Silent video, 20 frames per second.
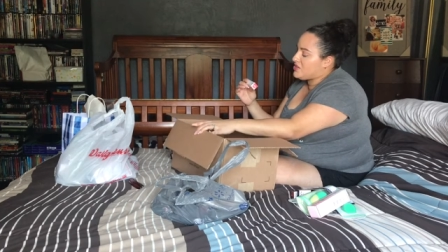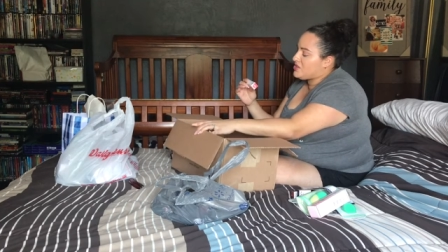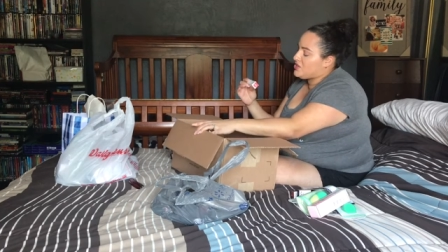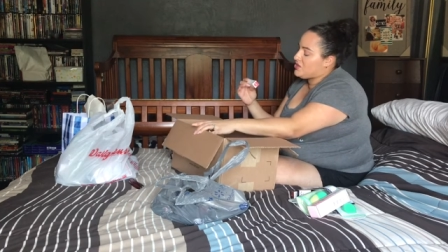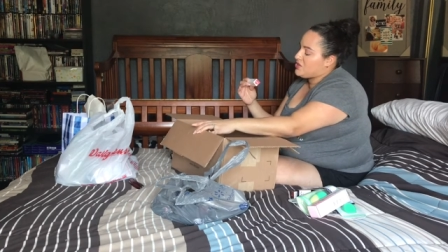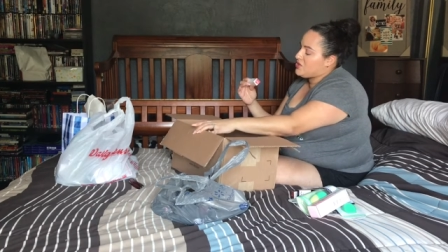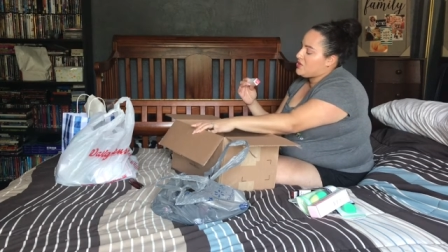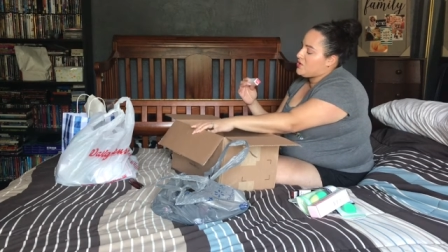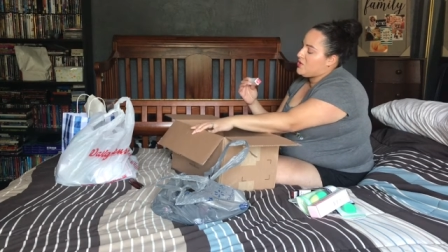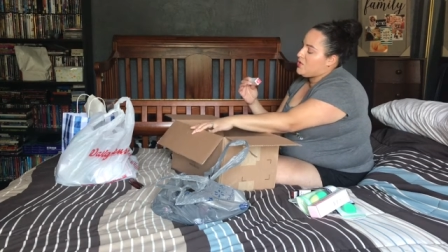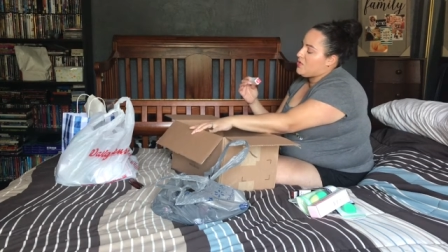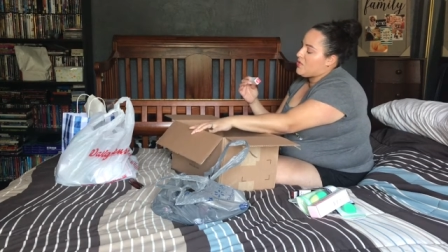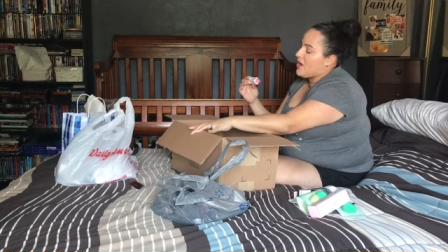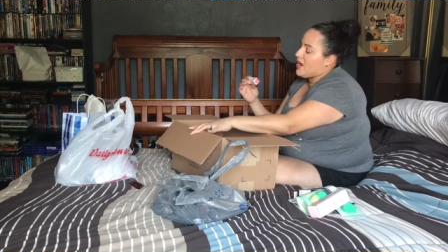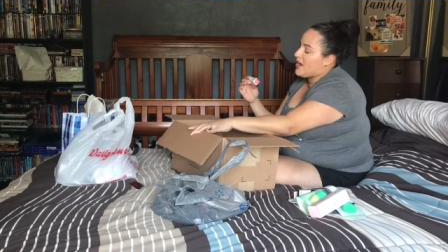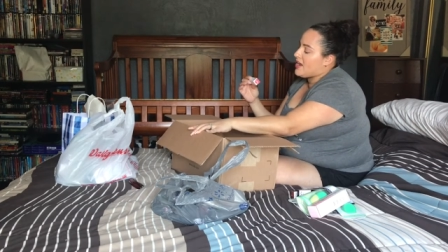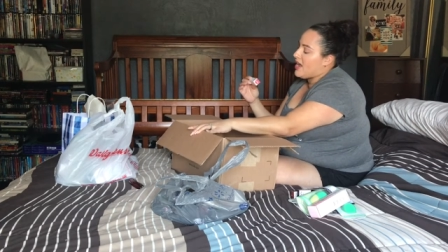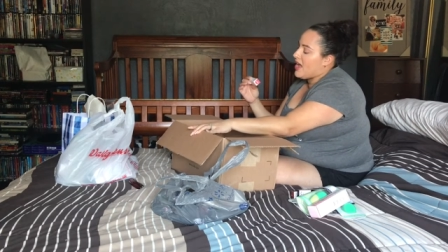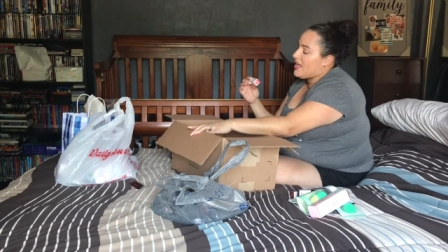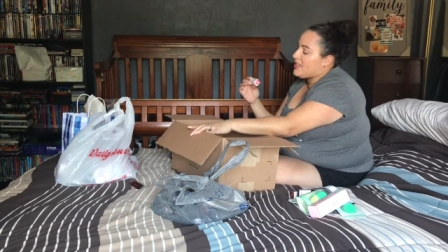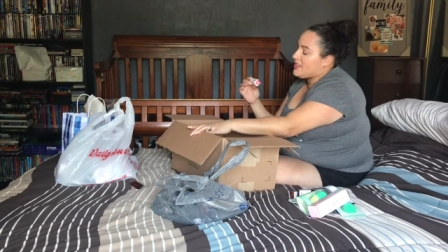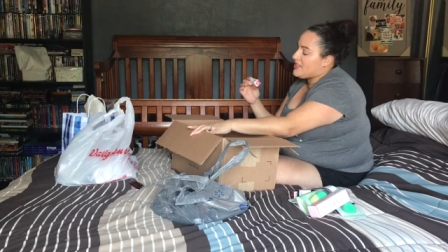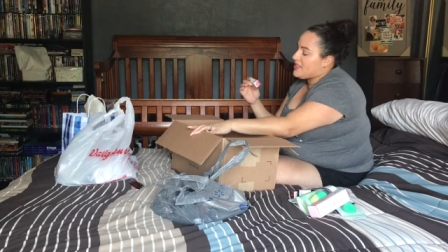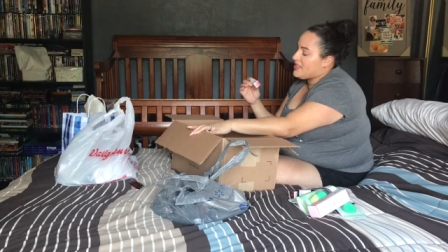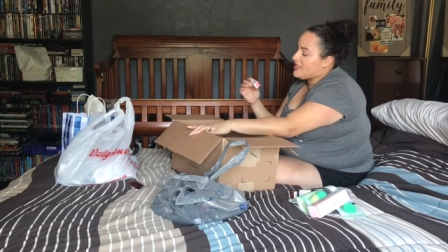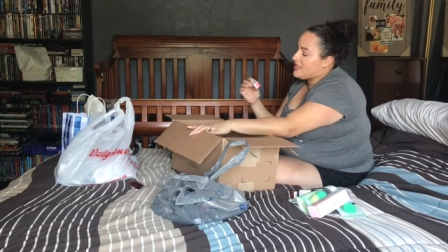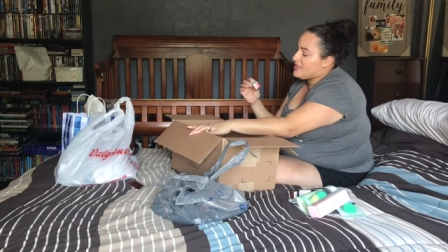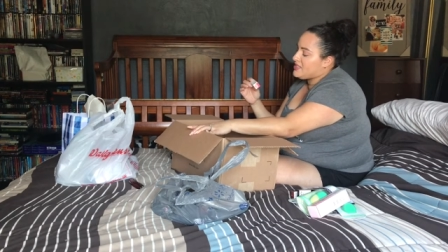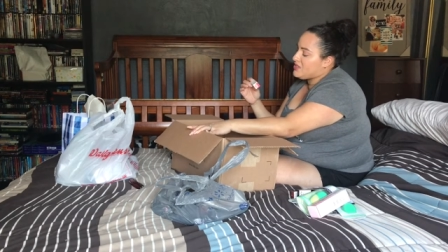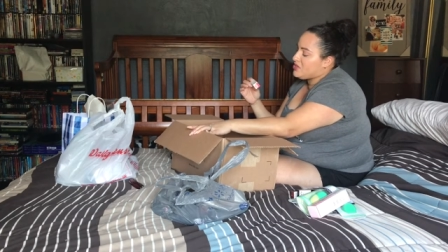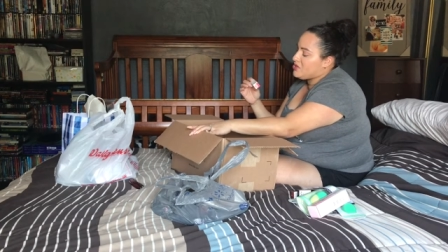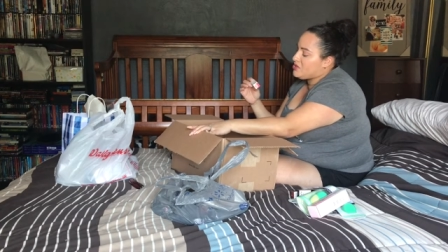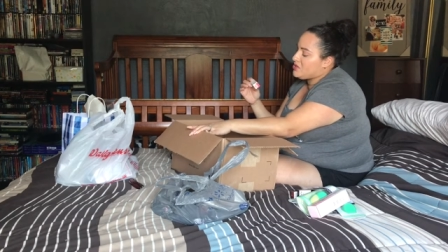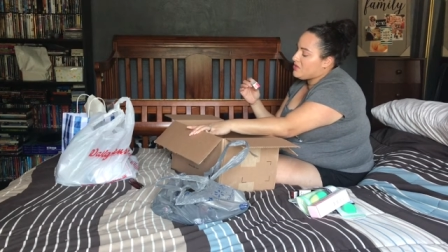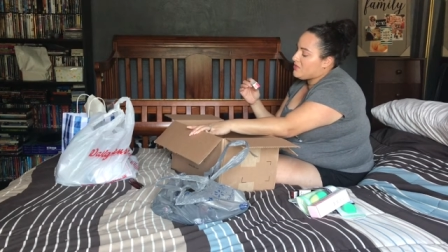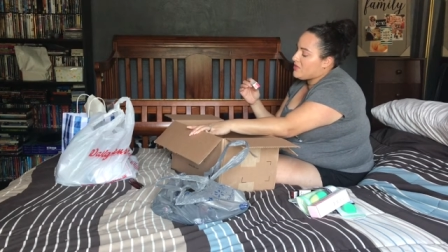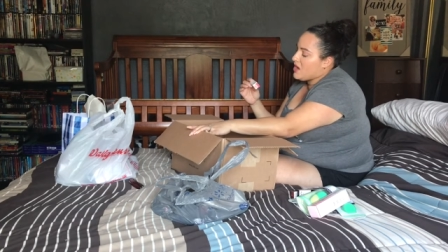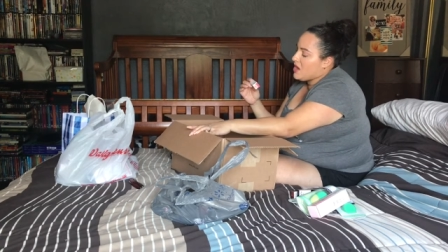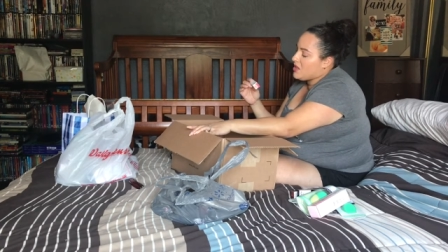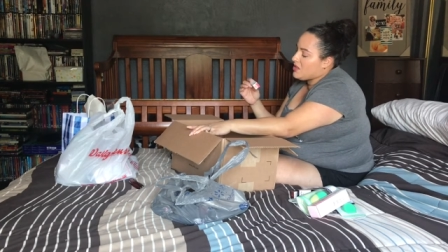So I got this Dose
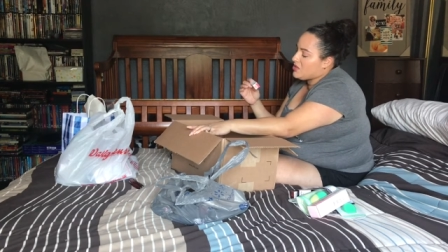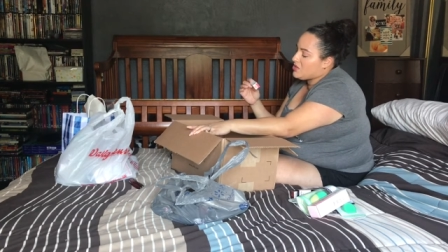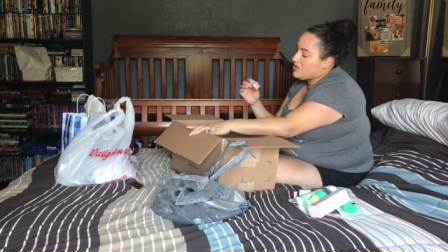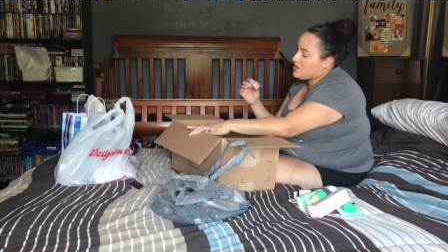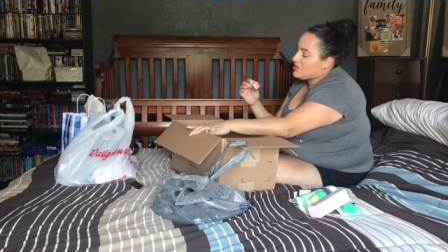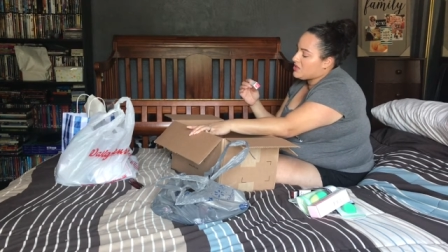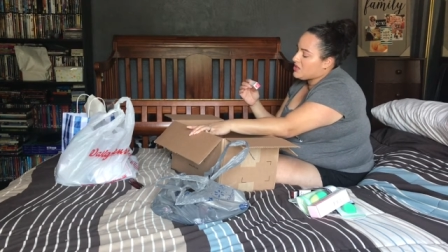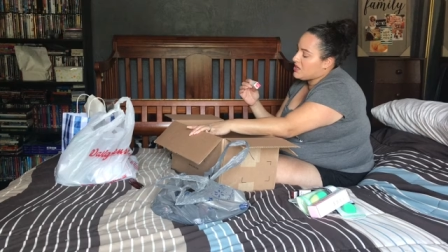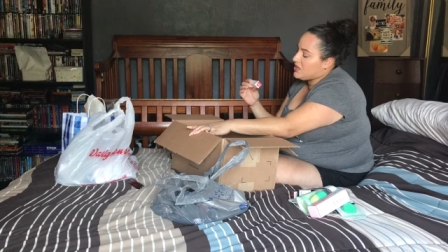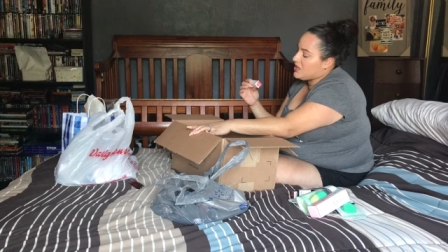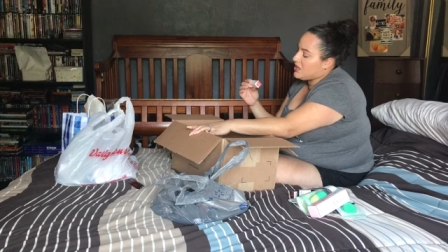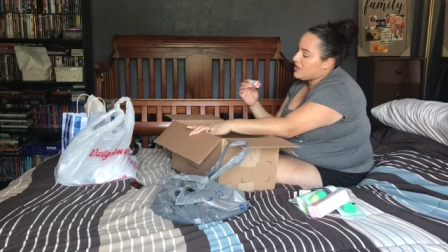of Colors